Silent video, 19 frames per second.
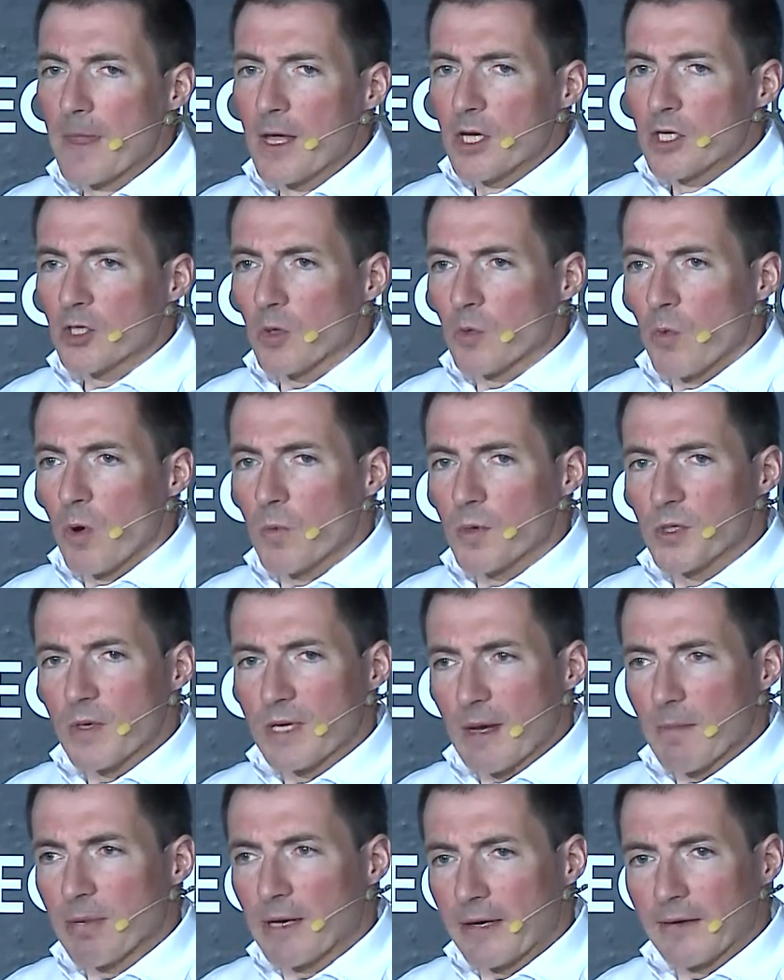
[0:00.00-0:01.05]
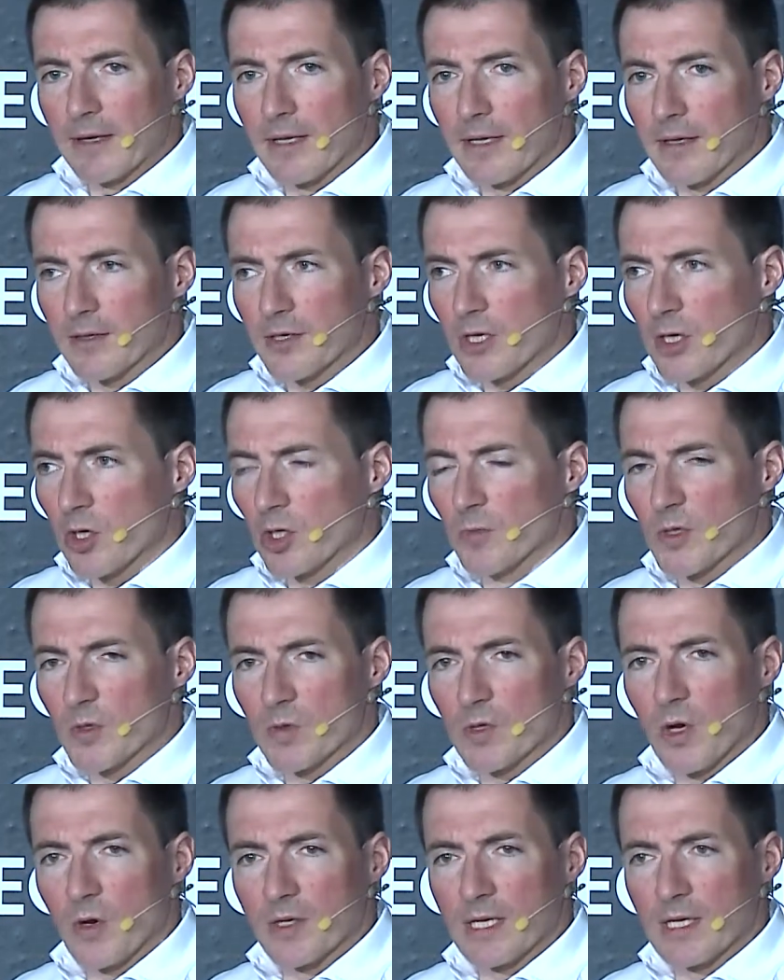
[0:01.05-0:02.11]
So what we're doing in parallel, you can almost
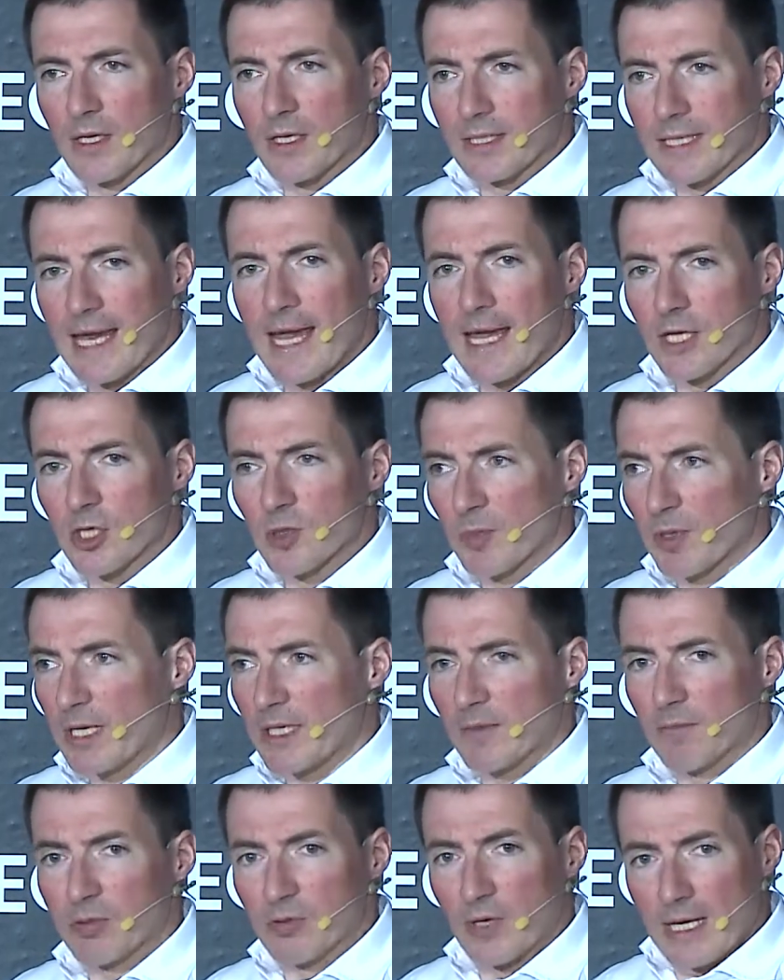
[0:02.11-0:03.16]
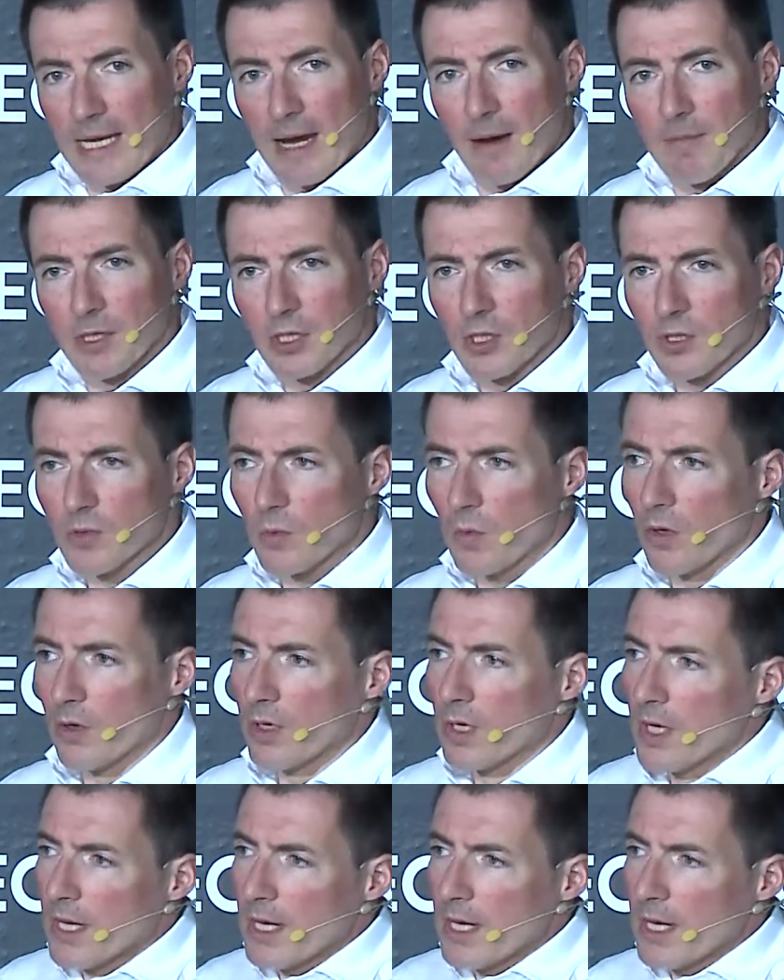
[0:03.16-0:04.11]
regard it as a hedge, but it's a pretty ambitious one,